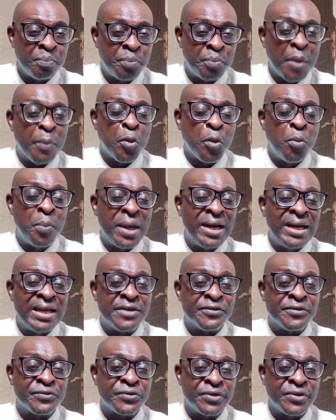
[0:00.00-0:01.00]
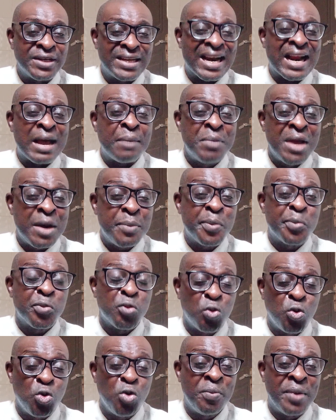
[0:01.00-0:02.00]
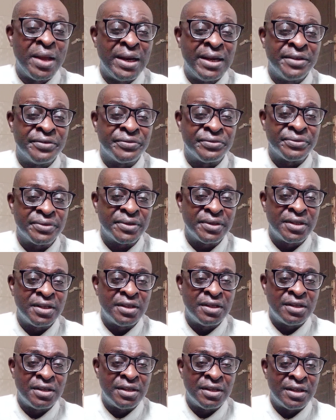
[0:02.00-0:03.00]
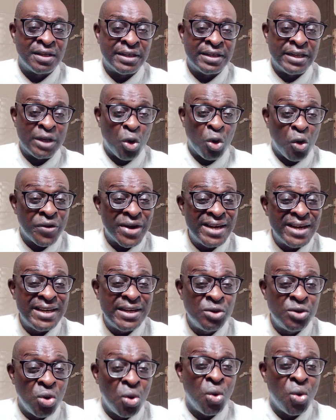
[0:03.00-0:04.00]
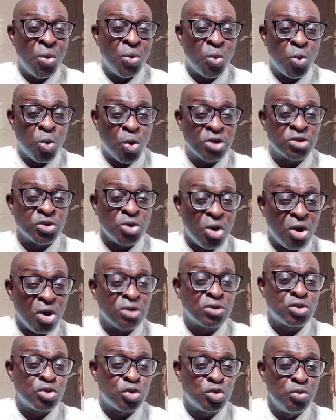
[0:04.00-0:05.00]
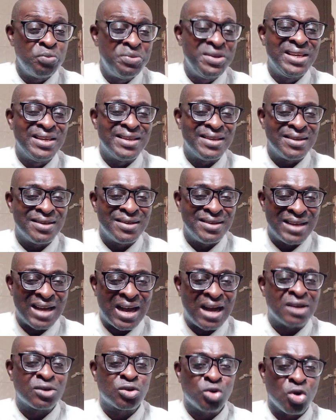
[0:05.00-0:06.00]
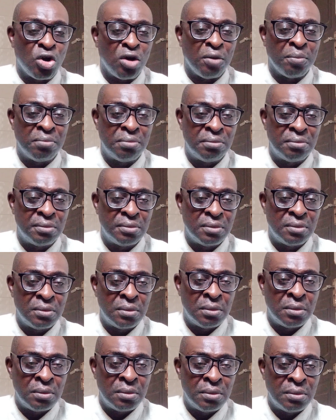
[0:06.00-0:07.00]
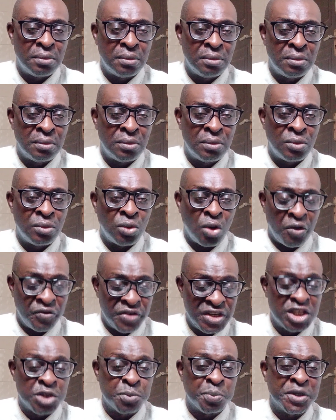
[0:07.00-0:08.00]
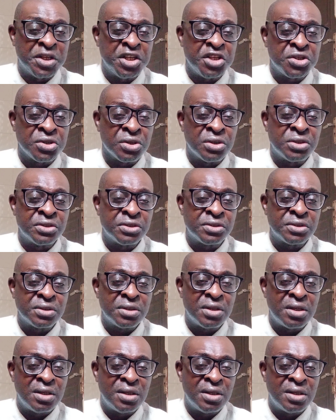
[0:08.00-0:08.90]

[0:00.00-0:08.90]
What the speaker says: people believe, there are many people who believe, they already know what ought to be the outcome of these petitions.